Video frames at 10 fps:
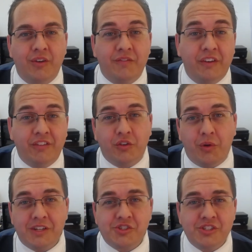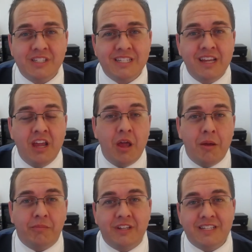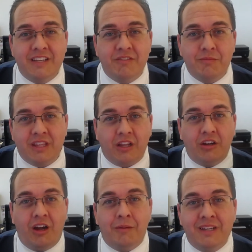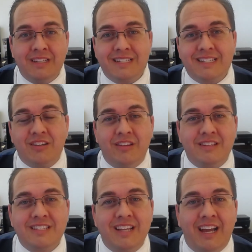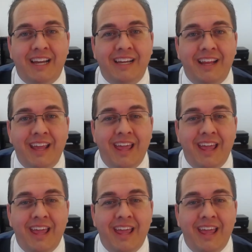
If you have any questions, please leave them in the comments on the side.